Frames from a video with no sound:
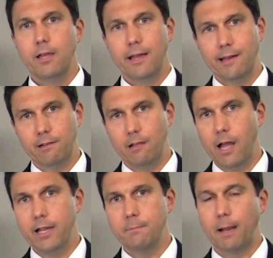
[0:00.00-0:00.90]
and
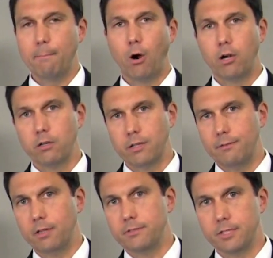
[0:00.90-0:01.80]
aligned by partner
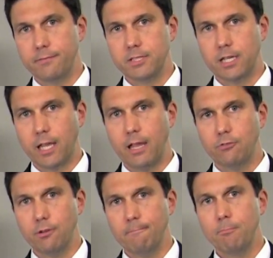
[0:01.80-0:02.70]
level of sophistication.